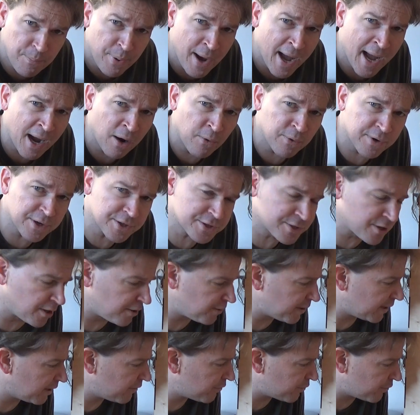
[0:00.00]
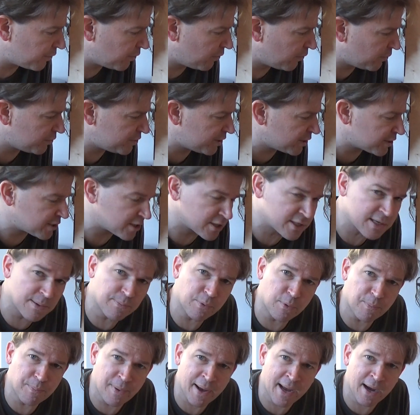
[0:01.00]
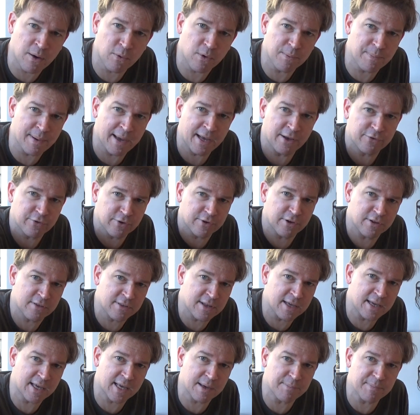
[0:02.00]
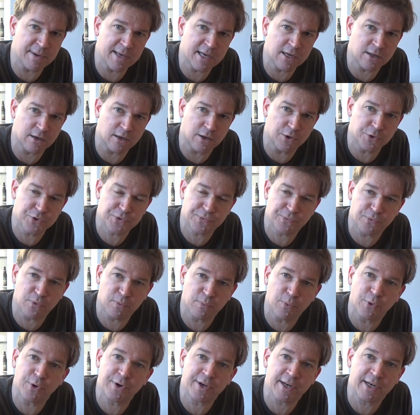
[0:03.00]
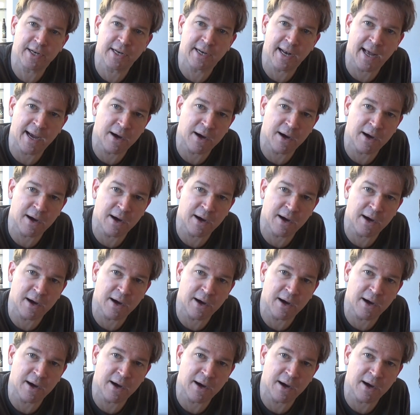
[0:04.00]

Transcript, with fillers: Power is going through just a simple power bank so the thing can be closed for more than an